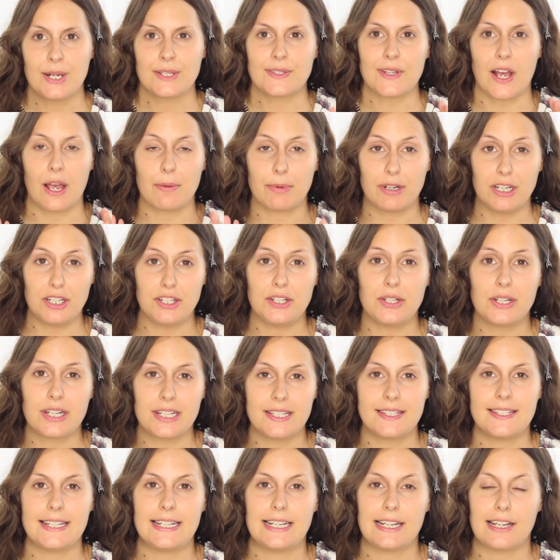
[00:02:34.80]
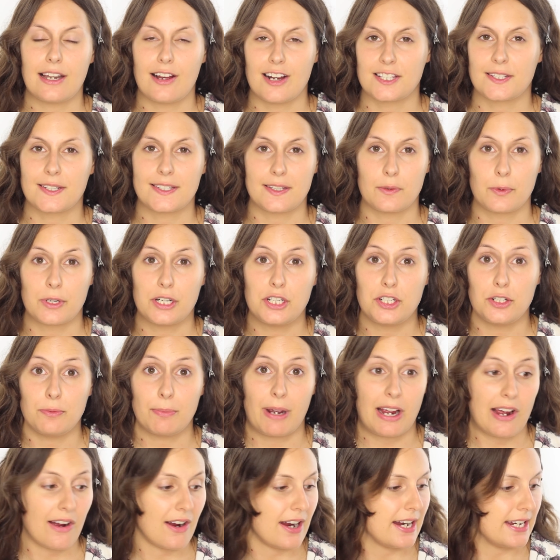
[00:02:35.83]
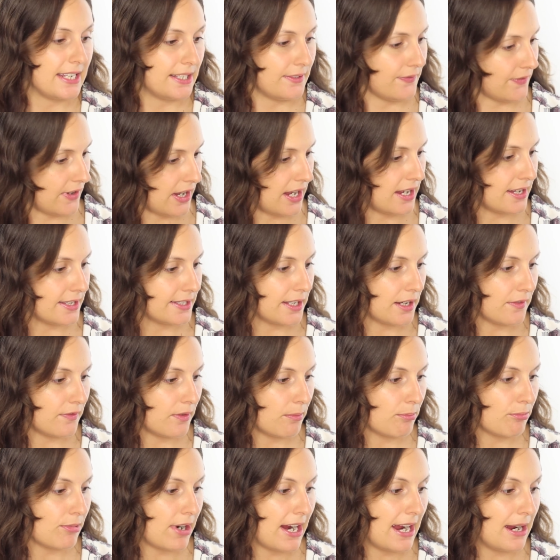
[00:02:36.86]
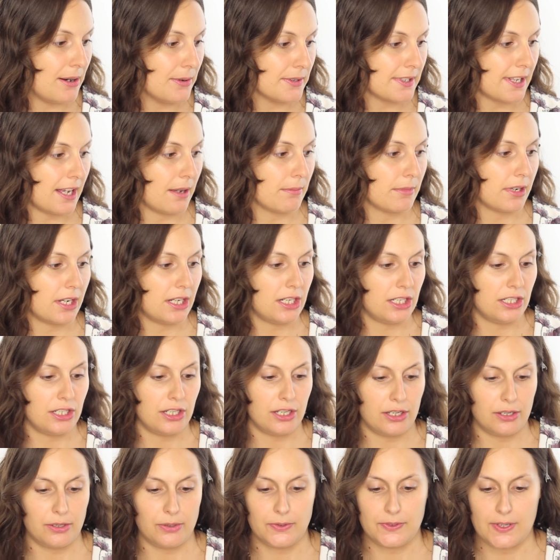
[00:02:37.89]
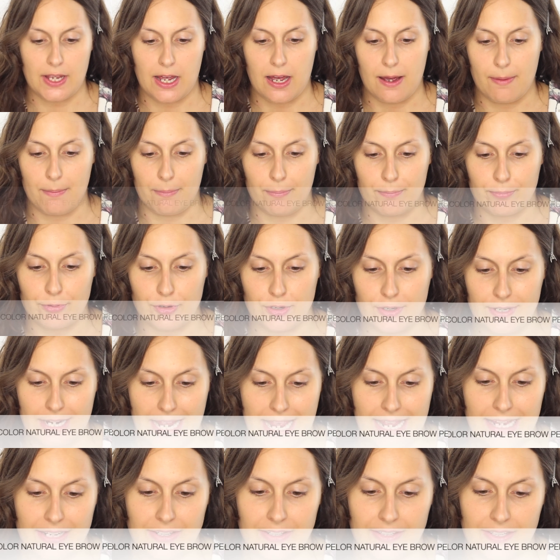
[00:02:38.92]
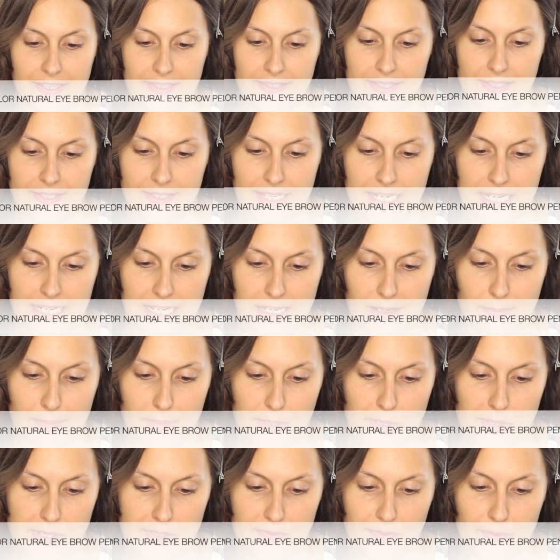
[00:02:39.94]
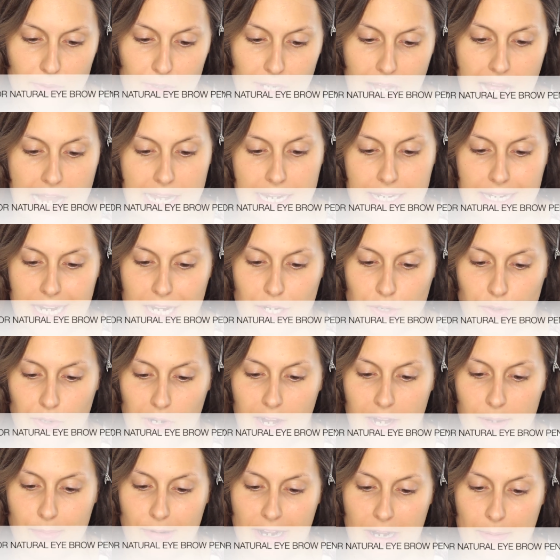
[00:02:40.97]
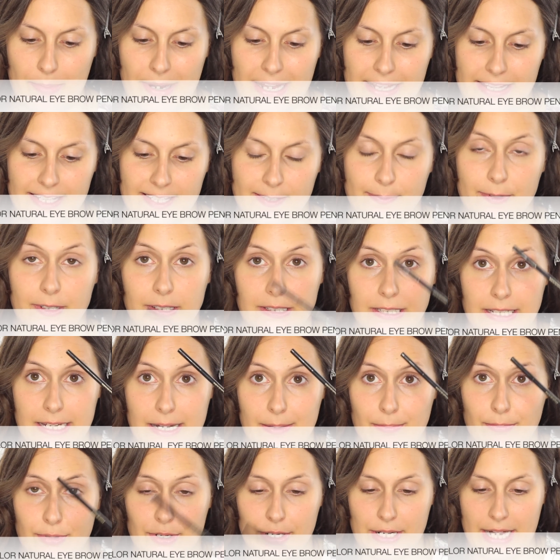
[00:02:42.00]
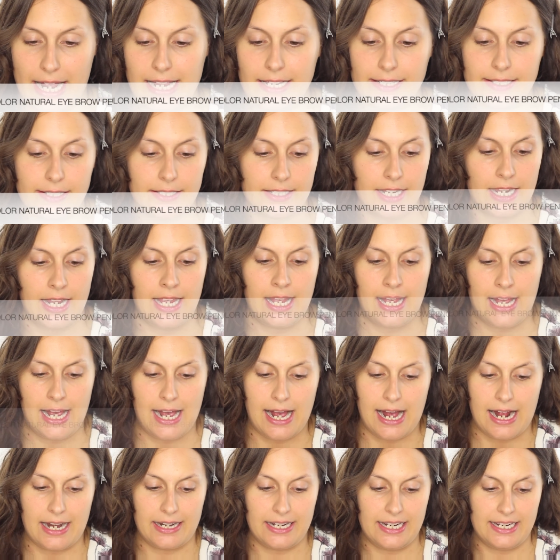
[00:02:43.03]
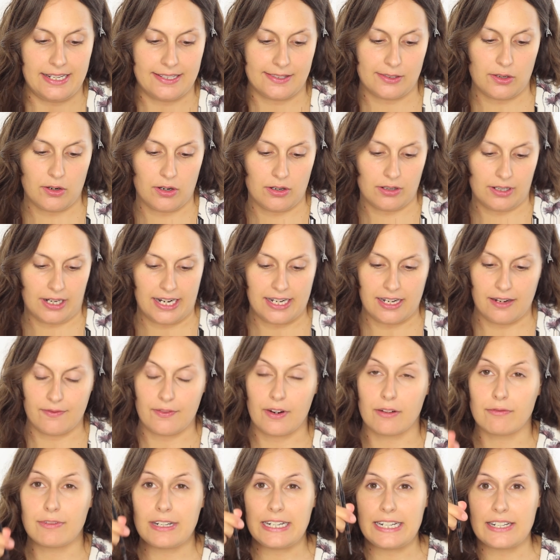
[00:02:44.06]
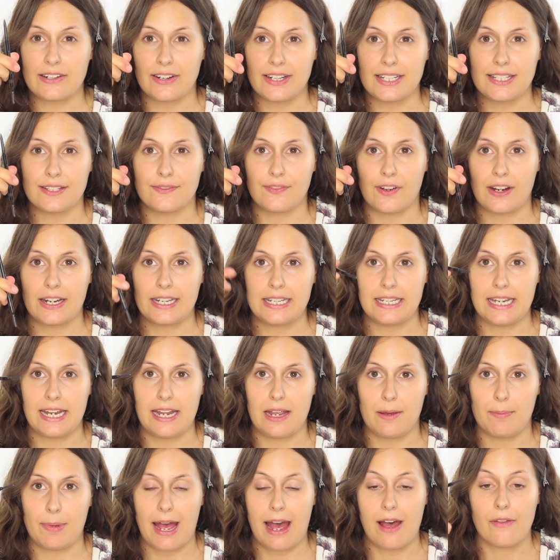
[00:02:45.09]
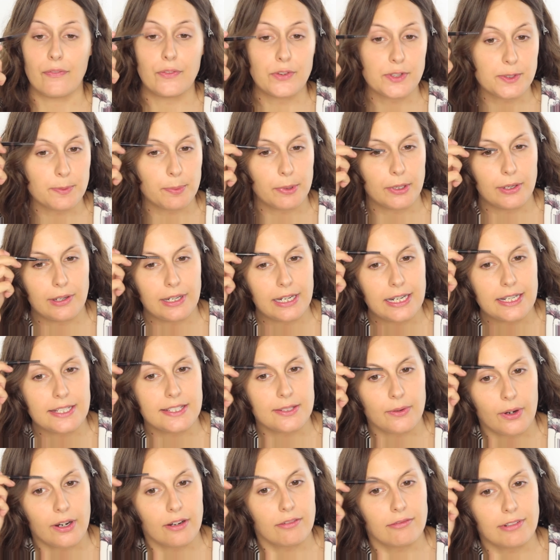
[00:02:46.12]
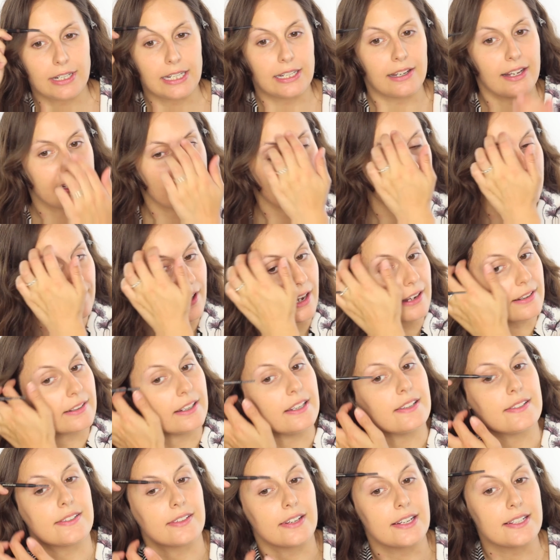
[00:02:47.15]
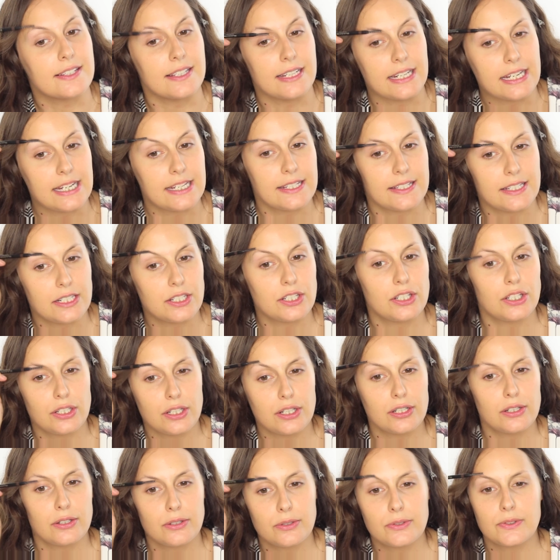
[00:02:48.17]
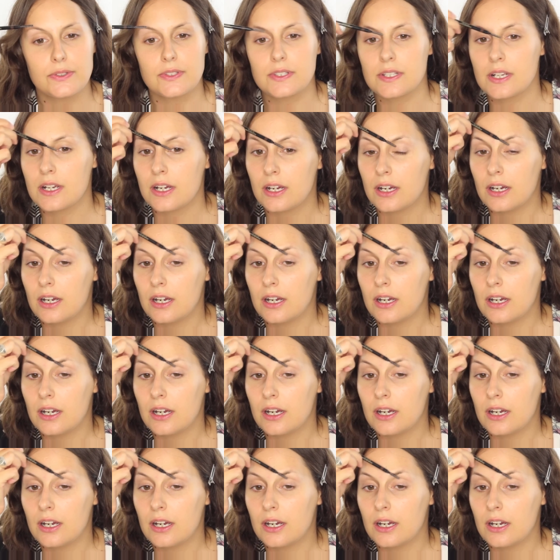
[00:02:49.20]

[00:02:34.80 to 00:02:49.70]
So I'm gonna do concealer last because I wanna do my eyes first. So for brows, I'm gonna use um, Brunette. This is the Beautiful Colour Natural Eyebrow Pencil in Brunette. And it's got kind of a really nice fine nib and the spoolie. So I really like the fact that it's nice and easy to use.